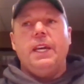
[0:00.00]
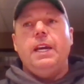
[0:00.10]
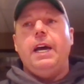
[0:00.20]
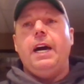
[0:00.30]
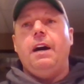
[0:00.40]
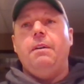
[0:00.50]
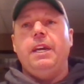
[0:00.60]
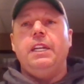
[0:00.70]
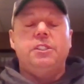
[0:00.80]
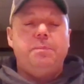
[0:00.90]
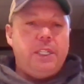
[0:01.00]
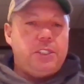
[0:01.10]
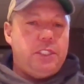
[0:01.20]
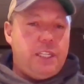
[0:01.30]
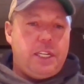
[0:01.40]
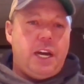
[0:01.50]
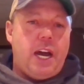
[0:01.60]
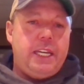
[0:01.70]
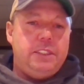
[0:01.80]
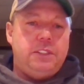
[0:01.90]
Um, and especially the
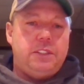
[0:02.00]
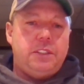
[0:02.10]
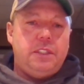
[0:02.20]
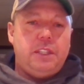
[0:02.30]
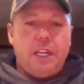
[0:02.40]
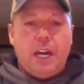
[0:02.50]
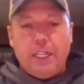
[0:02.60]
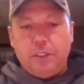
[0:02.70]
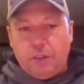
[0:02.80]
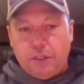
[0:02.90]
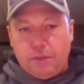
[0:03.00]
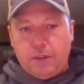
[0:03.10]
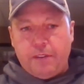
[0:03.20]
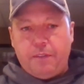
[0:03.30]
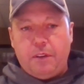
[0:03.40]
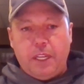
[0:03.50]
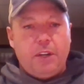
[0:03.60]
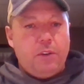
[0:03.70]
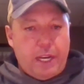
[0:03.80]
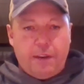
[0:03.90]
guides, the guides on the river, you
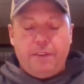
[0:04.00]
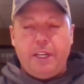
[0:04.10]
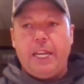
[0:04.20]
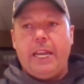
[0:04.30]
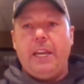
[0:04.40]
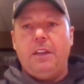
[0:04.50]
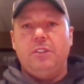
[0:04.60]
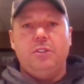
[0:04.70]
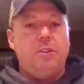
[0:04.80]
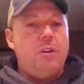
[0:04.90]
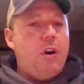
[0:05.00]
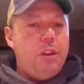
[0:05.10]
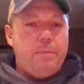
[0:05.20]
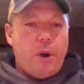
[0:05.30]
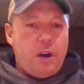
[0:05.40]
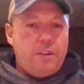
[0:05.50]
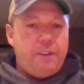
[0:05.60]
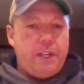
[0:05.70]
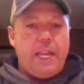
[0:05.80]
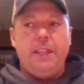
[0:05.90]
know, everyday anglers, they're all a part of
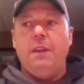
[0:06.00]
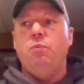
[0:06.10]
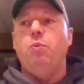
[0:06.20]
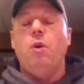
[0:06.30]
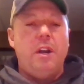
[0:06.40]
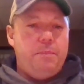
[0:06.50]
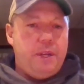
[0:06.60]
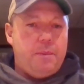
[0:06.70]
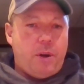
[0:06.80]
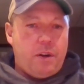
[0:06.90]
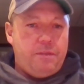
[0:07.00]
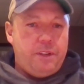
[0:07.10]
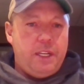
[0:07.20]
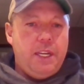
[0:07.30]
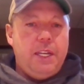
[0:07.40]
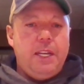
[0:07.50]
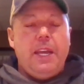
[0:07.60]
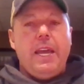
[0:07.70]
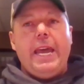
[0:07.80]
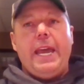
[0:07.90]
it and they want to be a part of it
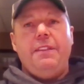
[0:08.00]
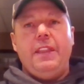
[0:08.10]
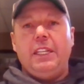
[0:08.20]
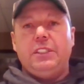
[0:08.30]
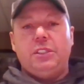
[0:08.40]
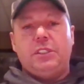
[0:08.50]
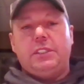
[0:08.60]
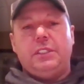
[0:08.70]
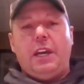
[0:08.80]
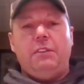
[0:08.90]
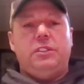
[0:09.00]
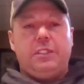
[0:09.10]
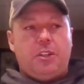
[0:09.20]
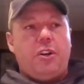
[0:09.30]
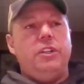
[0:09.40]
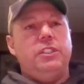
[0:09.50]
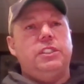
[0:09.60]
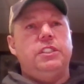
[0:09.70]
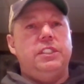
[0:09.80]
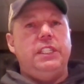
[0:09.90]
and that's I was encouraged
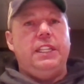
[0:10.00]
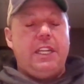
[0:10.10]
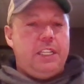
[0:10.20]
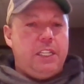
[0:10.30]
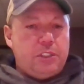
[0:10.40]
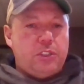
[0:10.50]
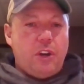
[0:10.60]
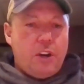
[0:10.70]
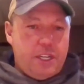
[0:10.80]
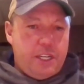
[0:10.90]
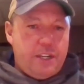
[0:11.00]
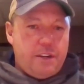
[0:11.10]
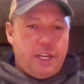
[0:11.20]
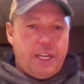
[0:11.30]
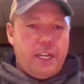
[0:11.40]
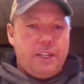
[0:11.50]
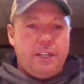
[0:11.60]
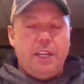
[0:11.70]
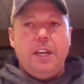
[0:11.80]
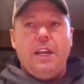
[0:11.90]
to see that it started here
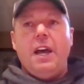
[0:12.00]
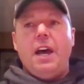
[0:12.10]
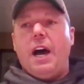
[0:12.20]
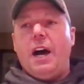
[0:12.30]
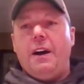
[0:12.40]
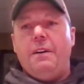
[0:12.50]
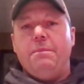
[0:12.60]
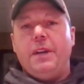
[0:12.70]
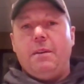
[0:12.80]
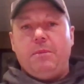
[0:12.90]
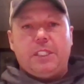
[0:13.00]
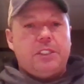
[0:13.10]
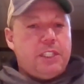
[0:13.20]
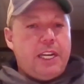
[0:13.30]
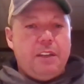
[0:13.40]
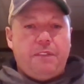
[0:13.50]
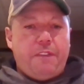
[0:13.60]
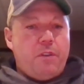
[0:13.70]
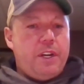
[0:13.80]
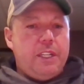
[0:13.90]
again. Um, and I'm excited
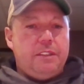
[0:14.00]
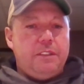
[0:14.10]
for it.